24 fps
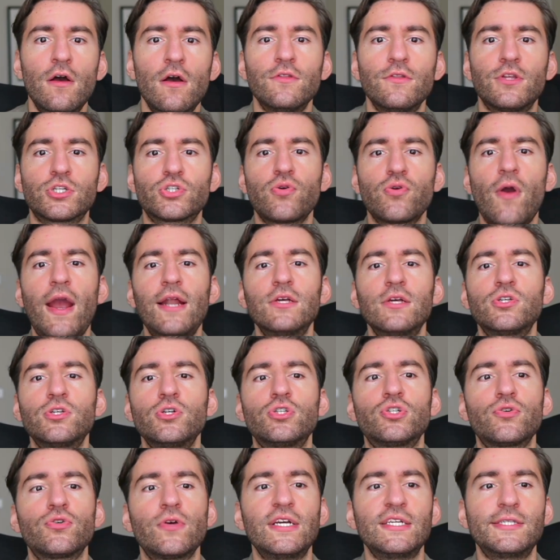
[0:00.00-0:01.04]
The traders who
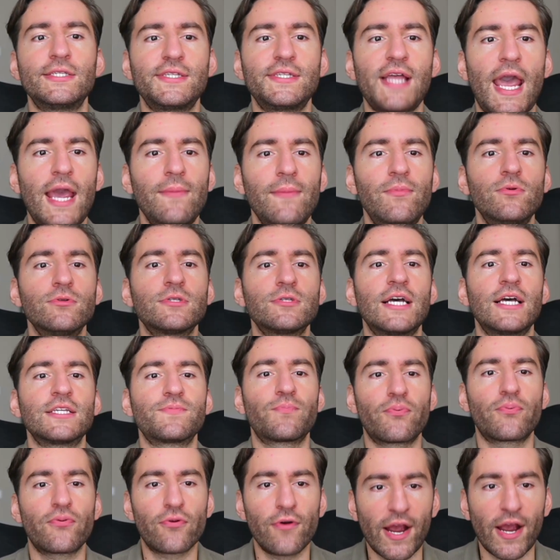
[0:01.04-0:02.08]
treat stables as
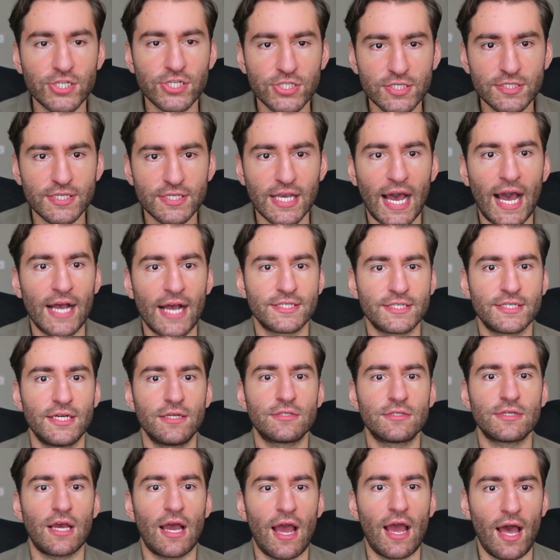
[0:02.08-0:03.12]
precious
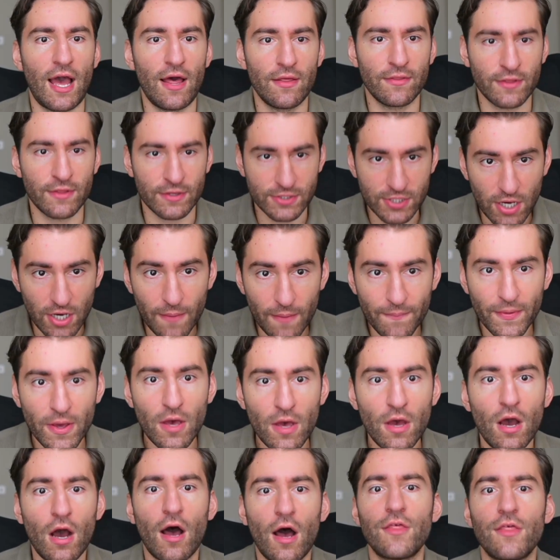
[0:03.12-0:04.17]
assets at the top
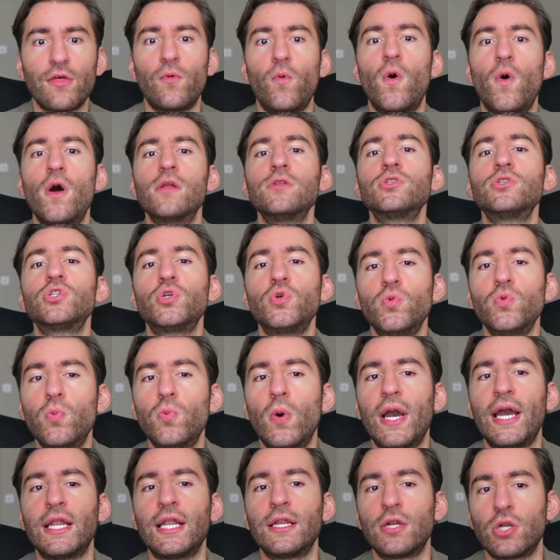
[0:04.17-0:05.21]
are the ones who
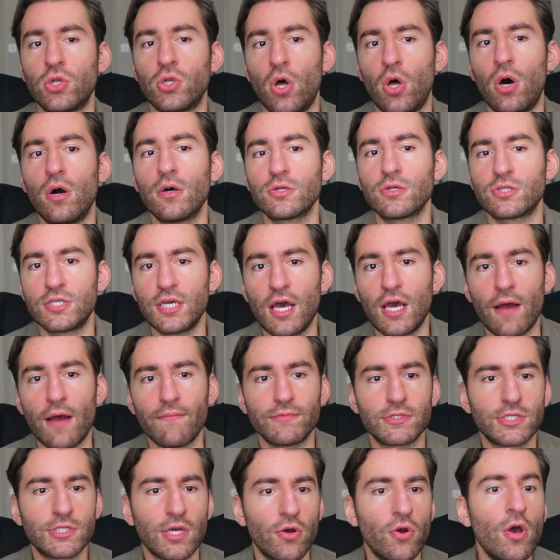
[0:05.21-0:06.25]
win long term.
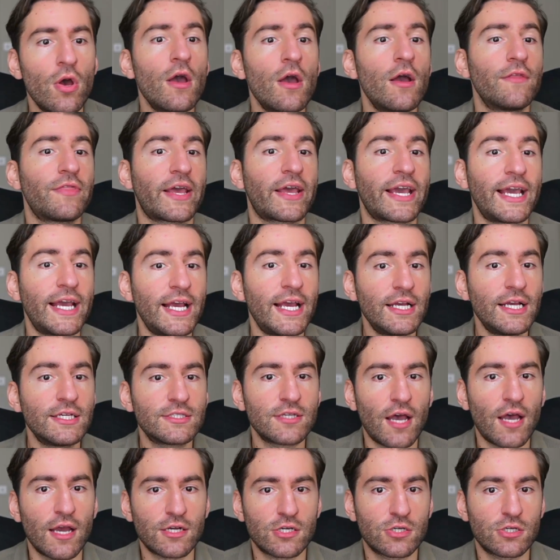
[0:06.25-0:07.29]
So the key
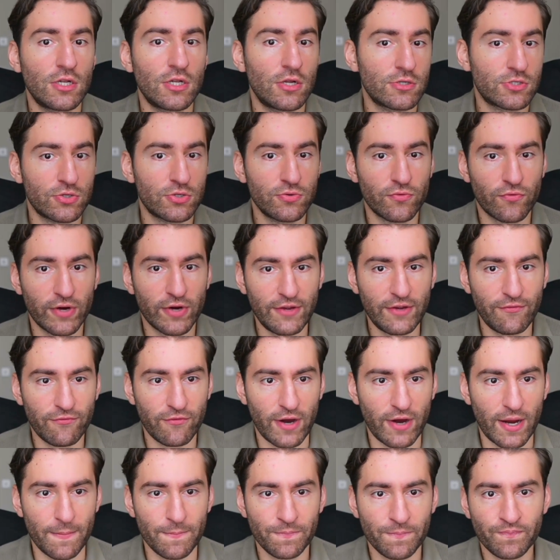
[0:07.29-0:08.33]
psychological
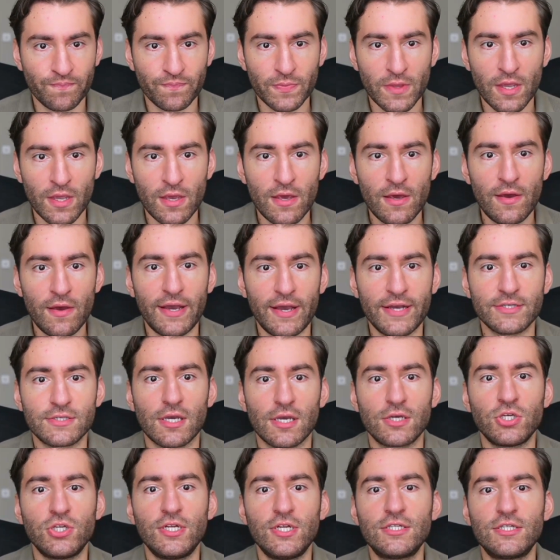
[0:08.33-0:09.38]
reframe is
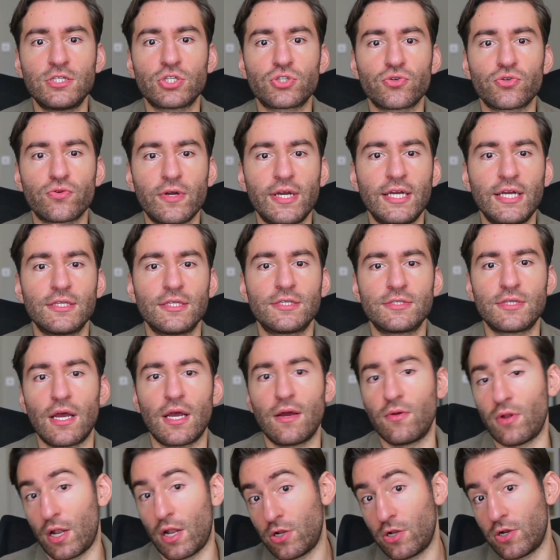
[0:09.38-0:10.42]
you need to treat,
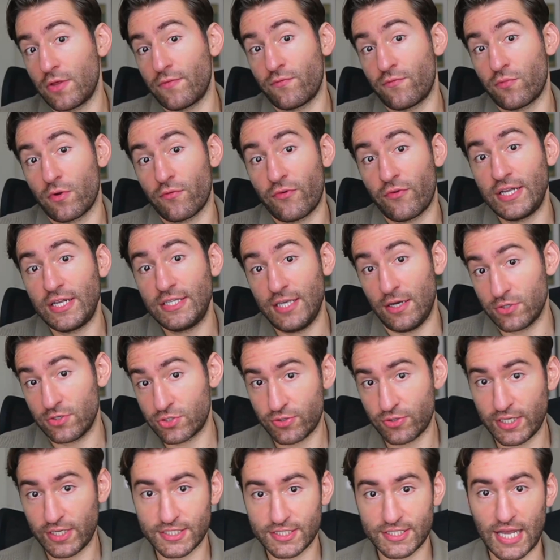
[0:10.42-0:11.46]
a lot of retail
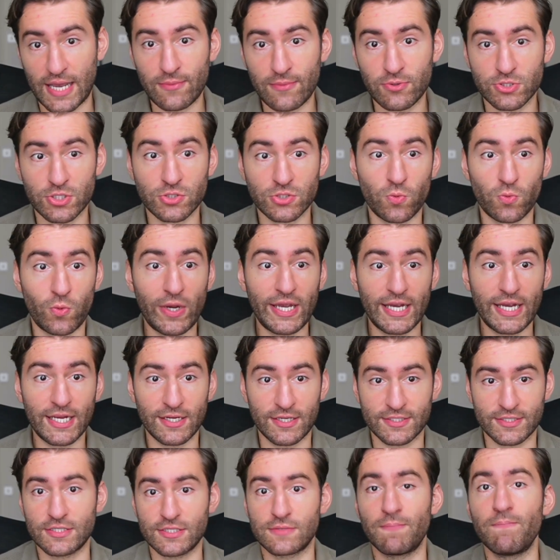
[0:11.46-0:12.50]
treat stables as
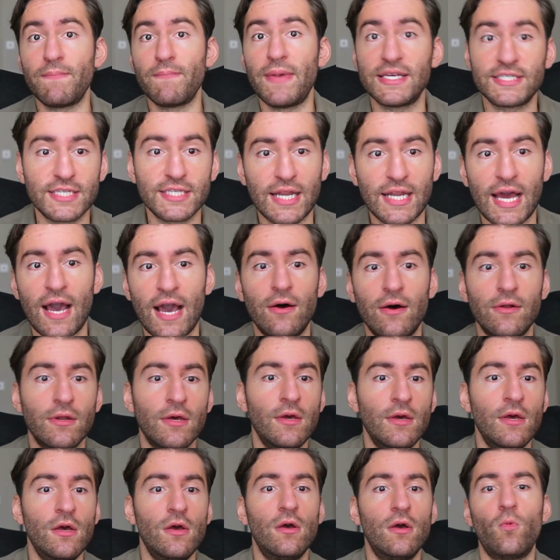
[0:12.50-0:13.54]
weakness, as missing out,
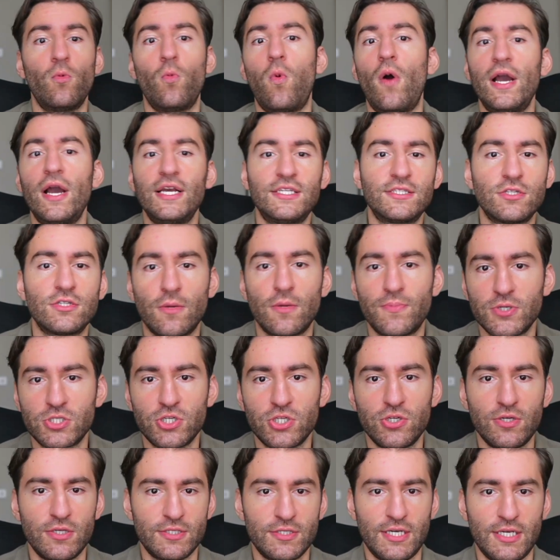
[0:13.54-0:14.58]
wasting
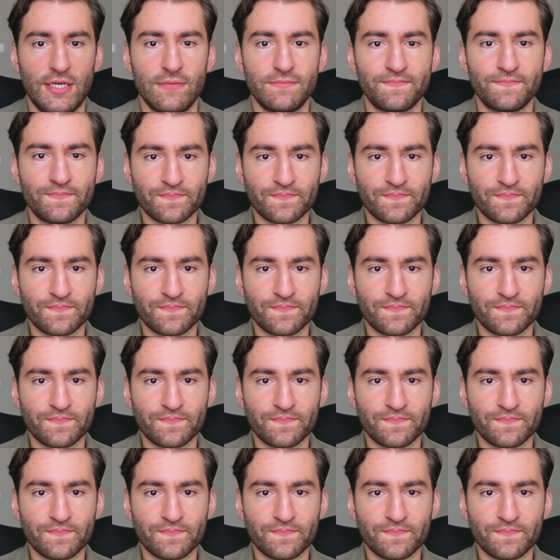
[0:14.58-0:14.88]
opportunity.